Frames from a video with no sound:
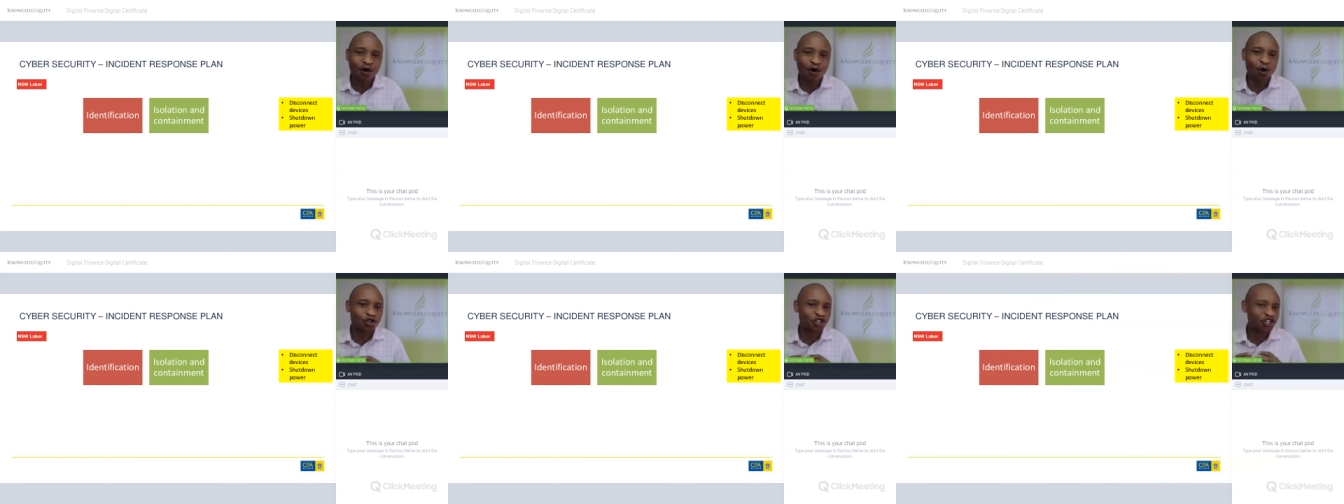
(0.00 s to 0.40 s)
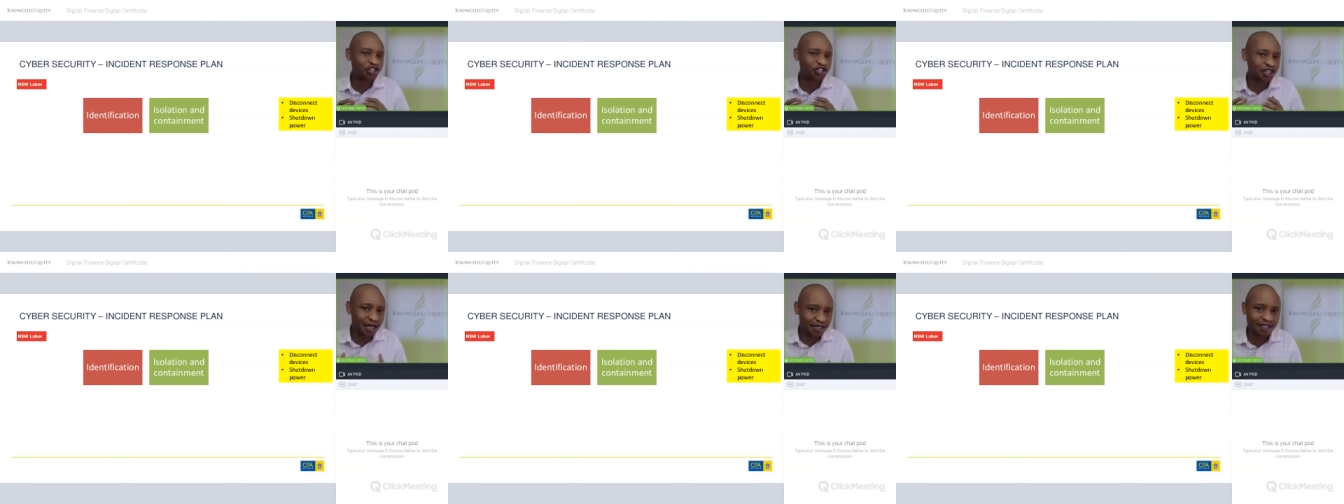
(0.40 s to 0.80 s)
or
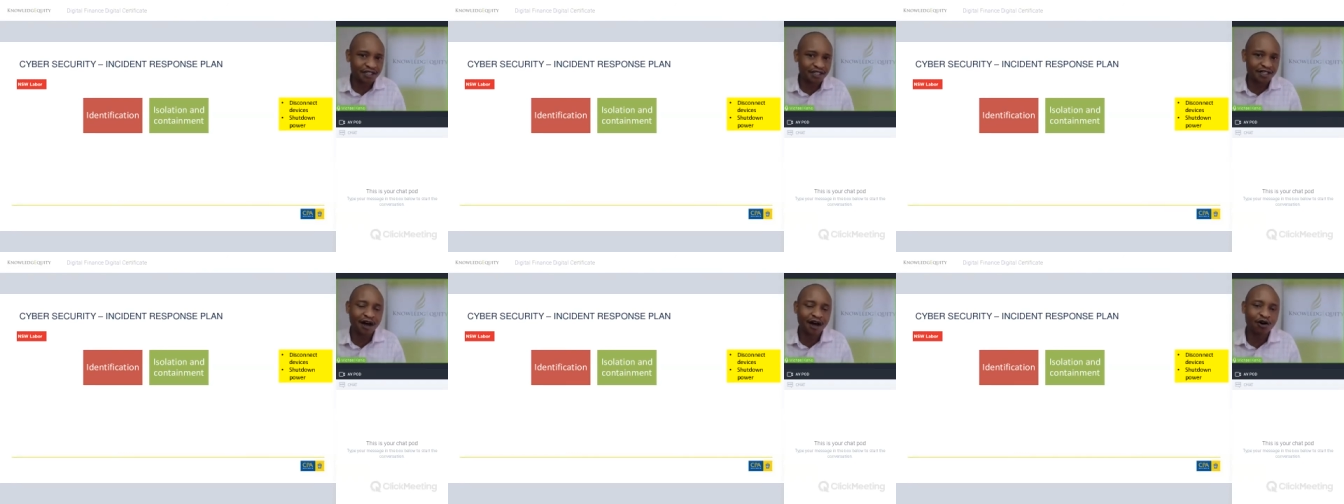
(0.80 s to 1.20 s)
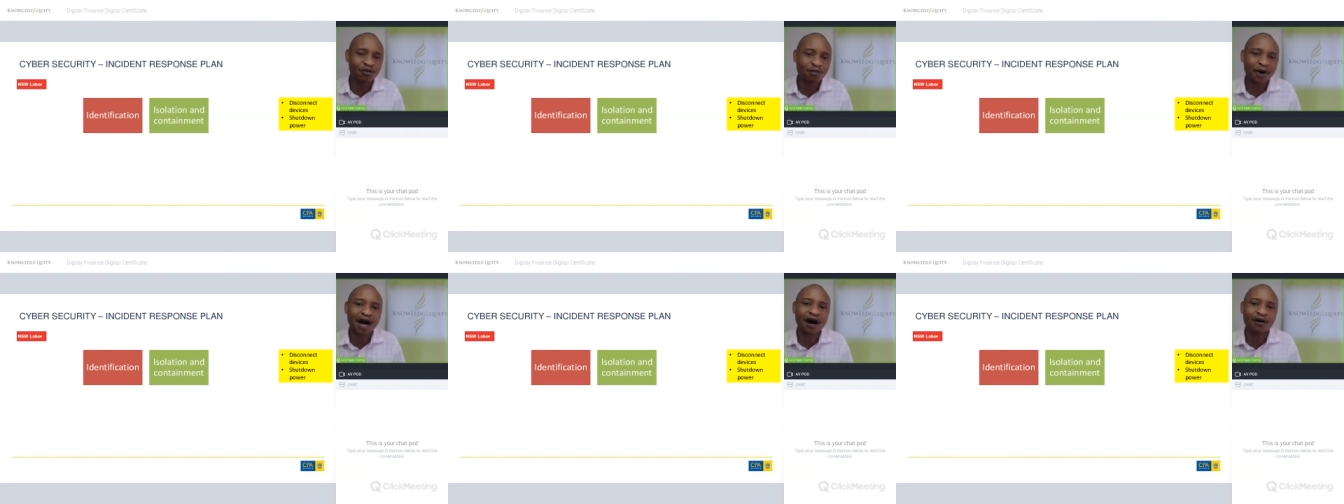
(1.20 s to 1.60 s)
shutting down
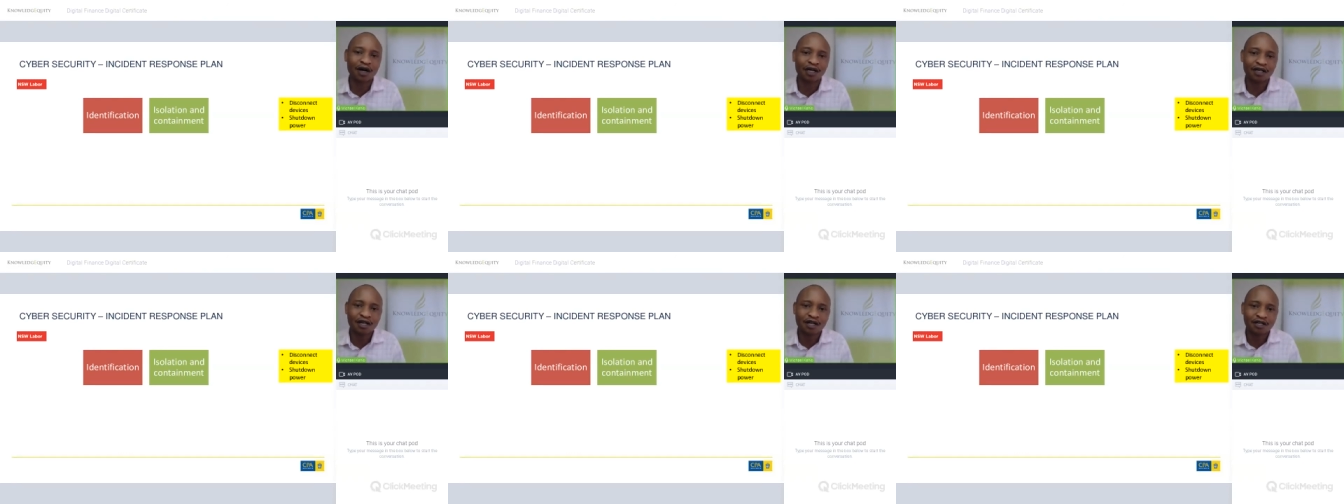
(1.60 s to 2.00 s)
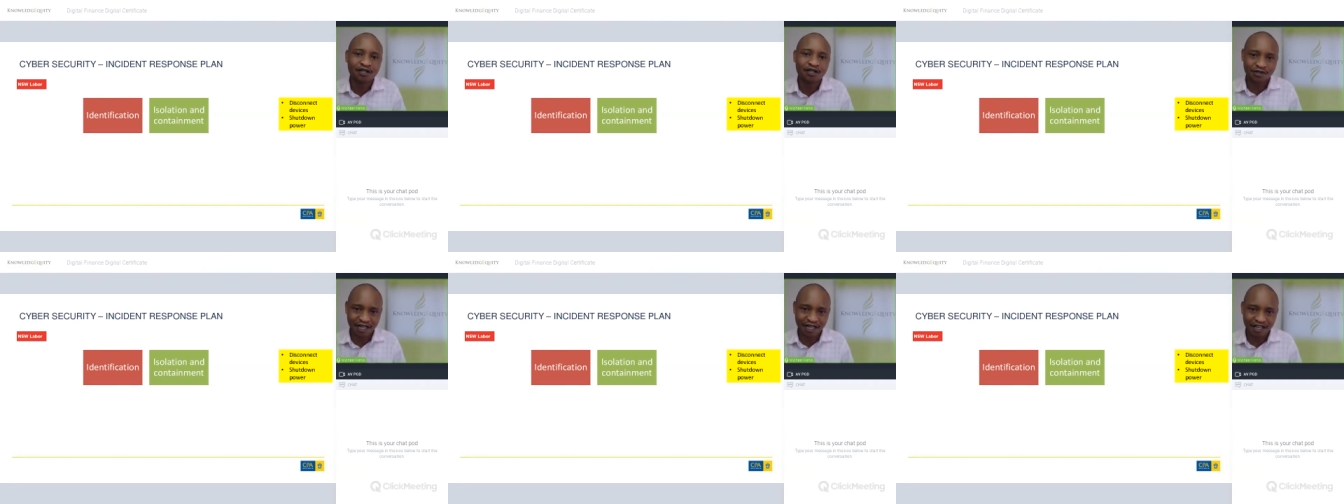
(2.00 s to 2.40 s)
power
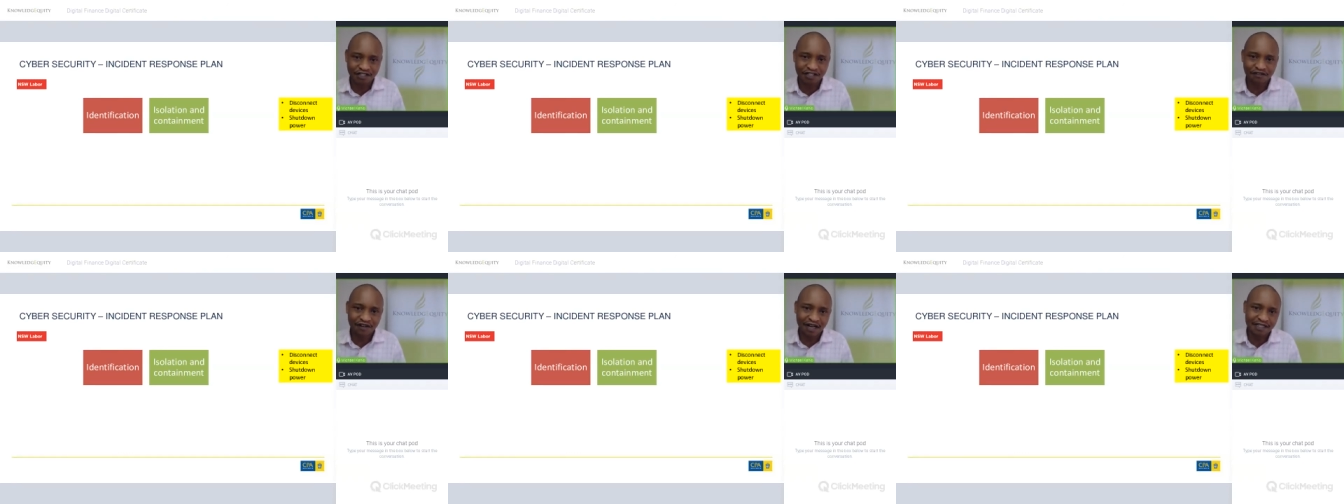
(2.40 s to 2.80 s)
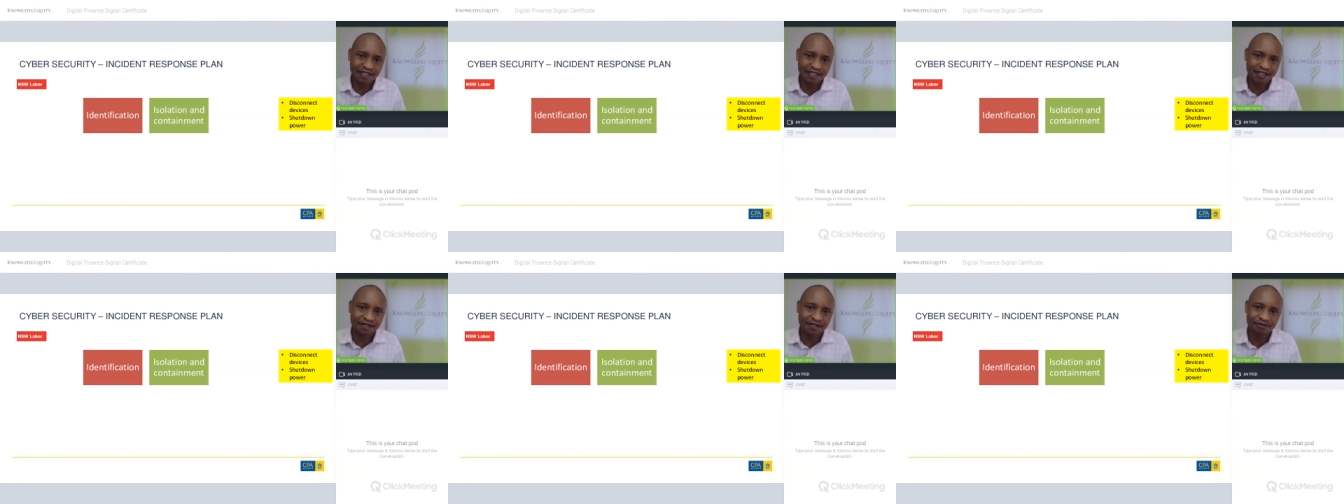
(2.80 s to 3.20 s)
to such
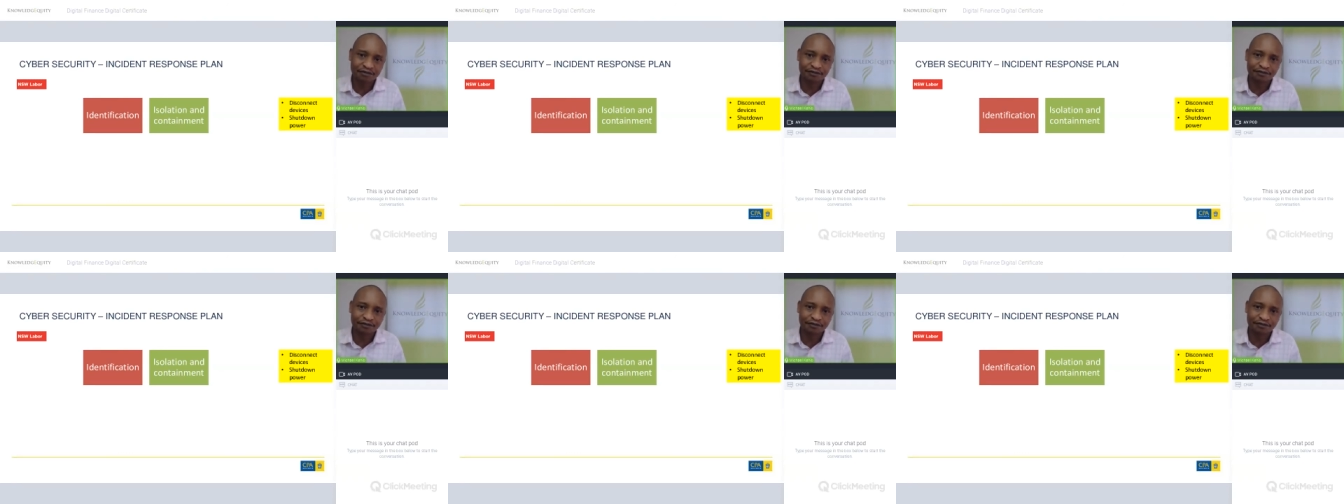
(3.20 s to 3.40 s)
devices.